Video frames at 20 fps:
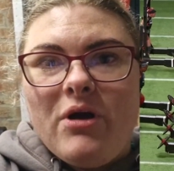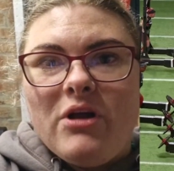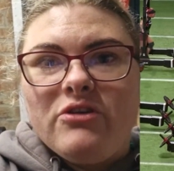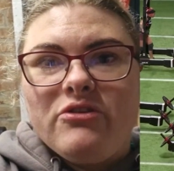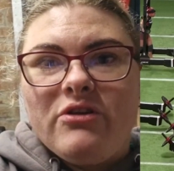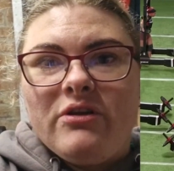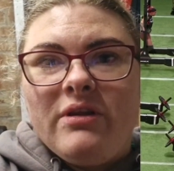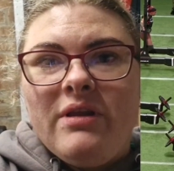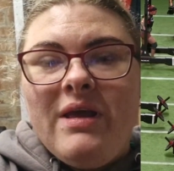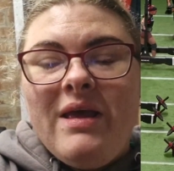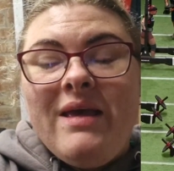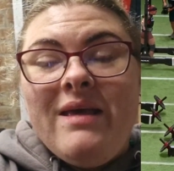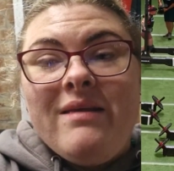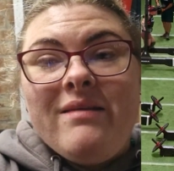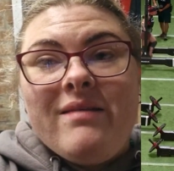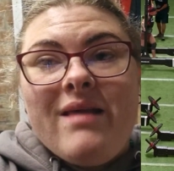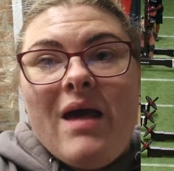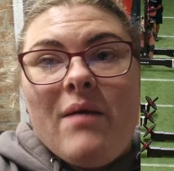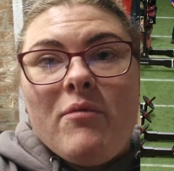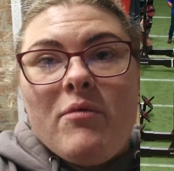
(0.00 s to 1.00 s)
Watching
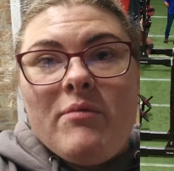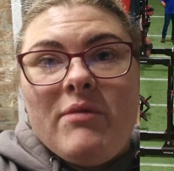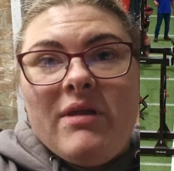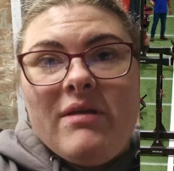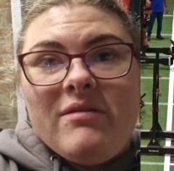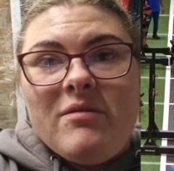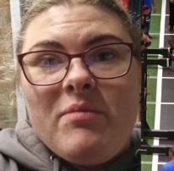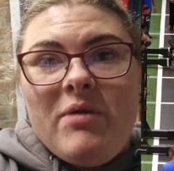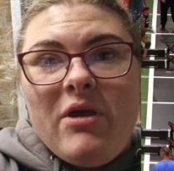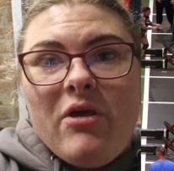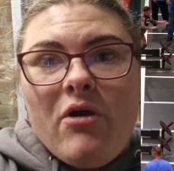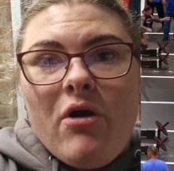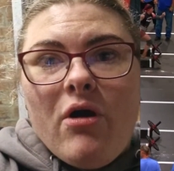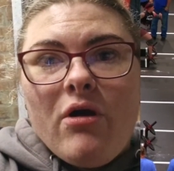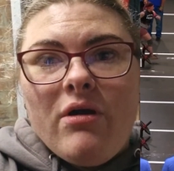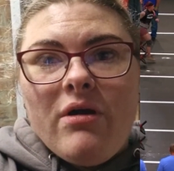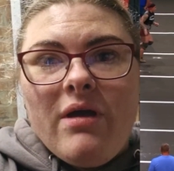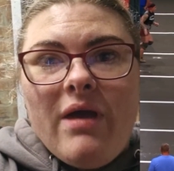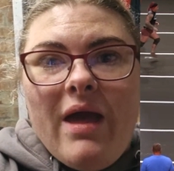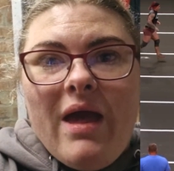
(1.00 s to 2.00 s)
Sam and Melissa
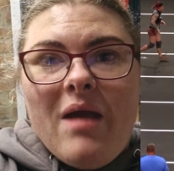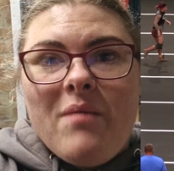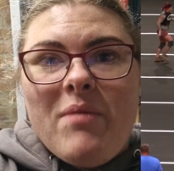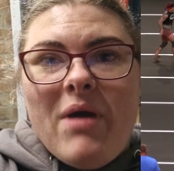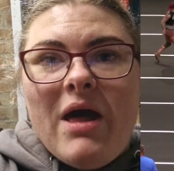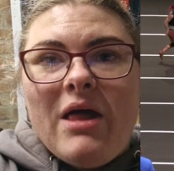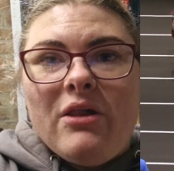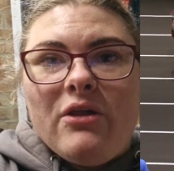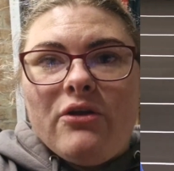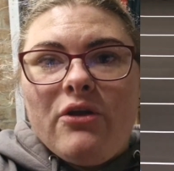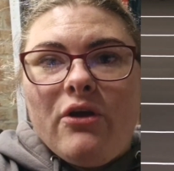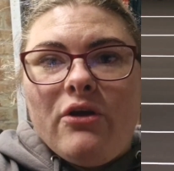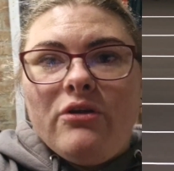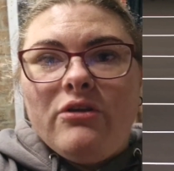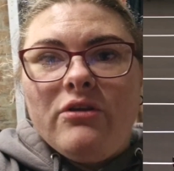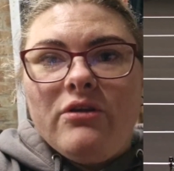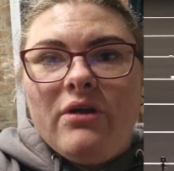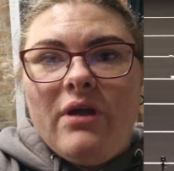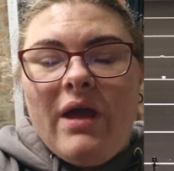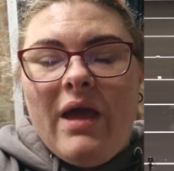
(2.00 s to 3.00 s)
Peacock battle it
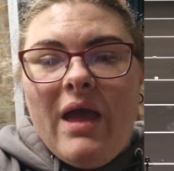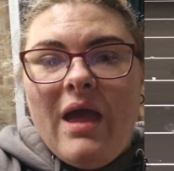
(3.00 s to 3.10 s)
out